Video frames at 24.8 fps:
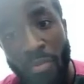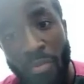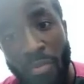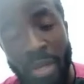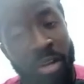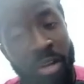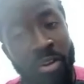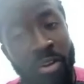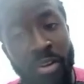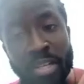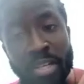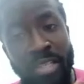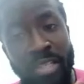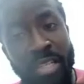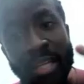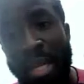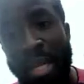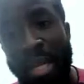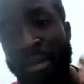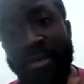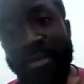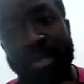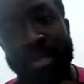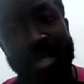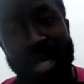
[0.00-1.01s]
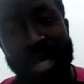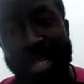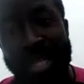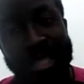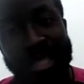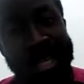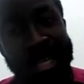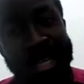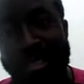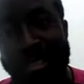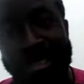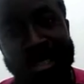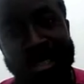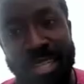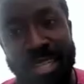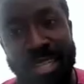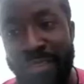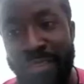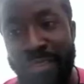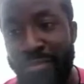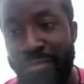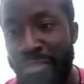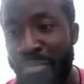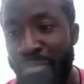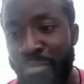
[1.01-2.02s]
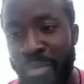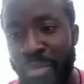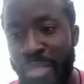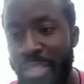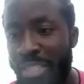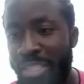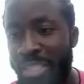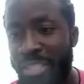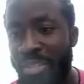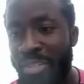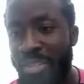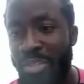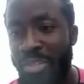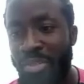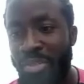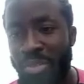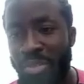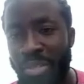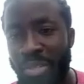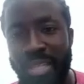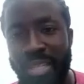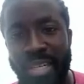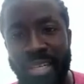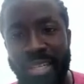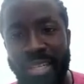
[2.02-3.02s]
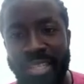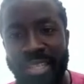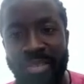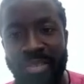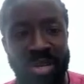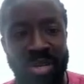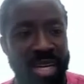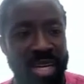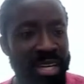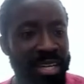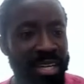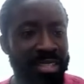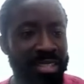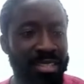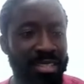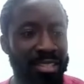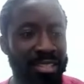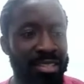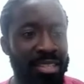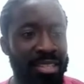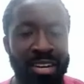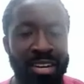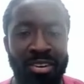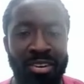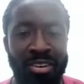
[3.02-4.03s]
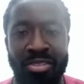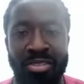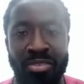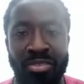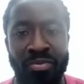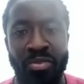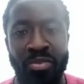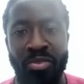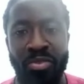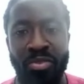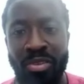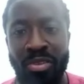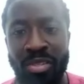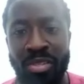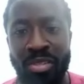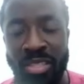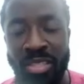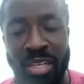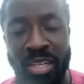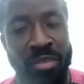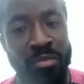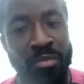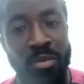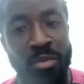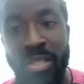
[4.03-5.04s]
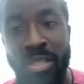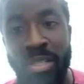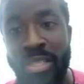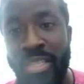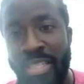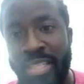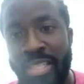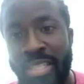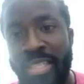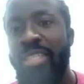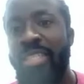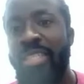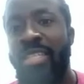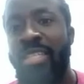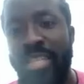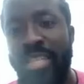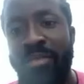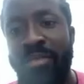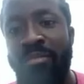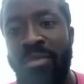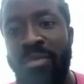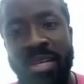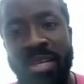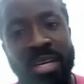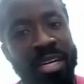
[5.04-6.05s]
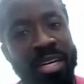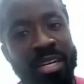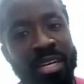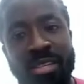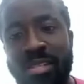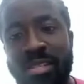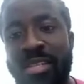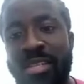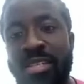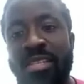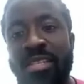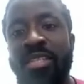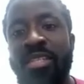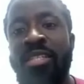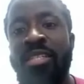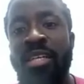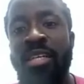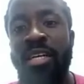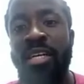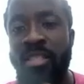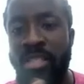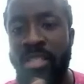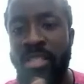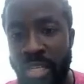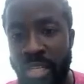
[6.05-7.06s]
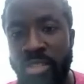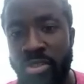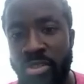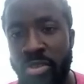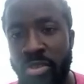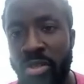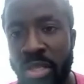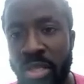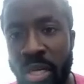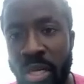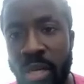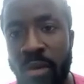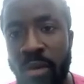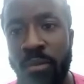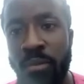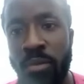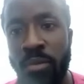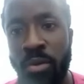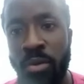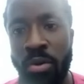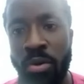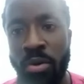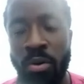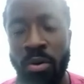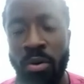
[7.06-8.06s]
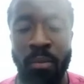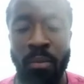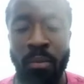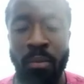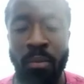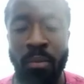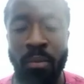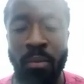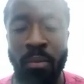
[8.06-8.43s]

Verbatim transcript: When Chris Clown started everybody you're looking at him like this guy do not even understand but this is him here mm-hmm. he's, he's sensation now you know